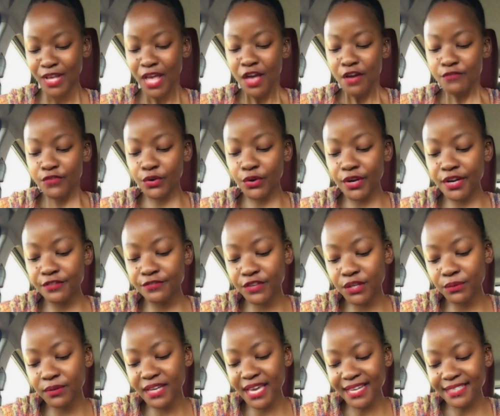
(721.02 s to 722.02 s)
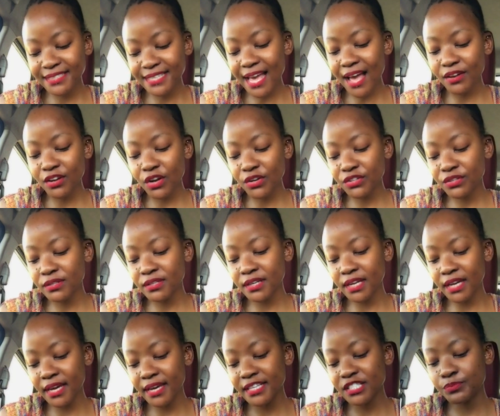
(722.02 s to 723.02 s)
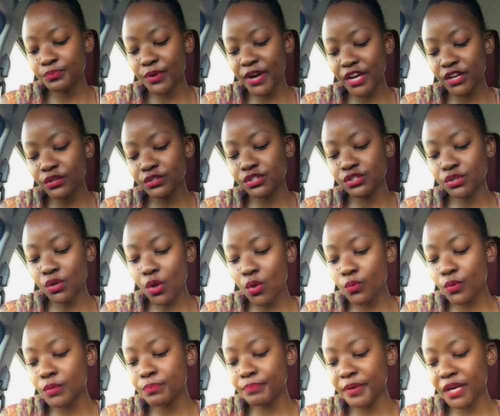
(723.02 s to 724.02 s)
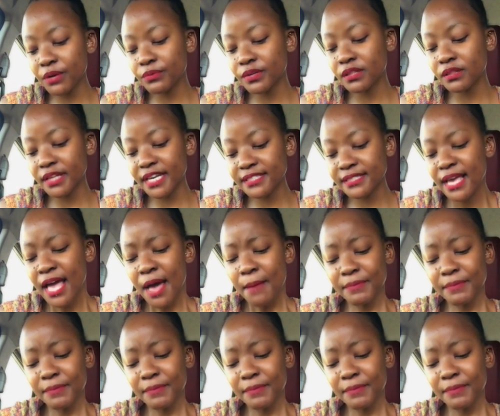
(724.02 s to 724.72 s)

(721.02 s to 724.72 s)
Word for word: For if you get down on your knees, pray your soul will be released.